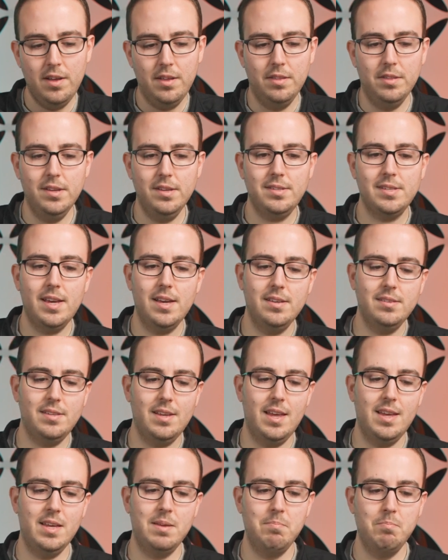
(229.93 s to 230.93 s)
This has
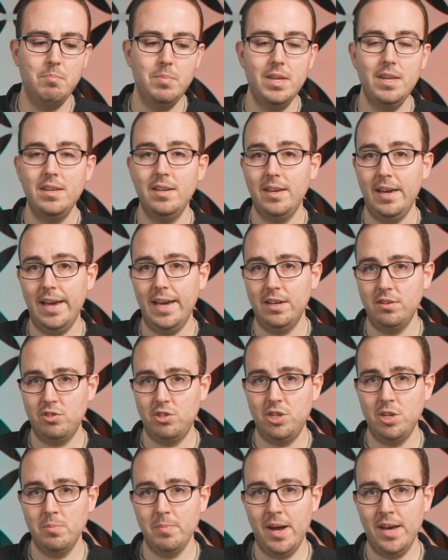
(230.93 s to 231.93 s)
a mini
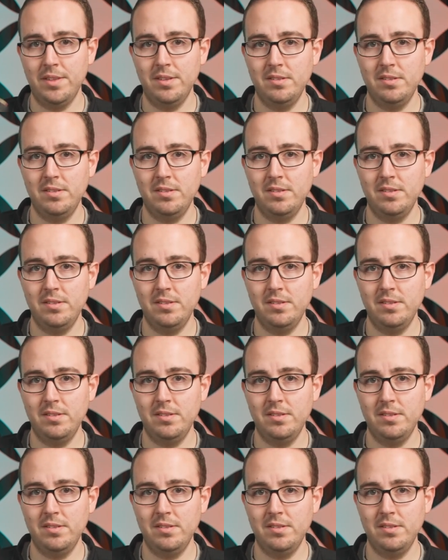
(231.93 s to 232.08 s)
HDMI.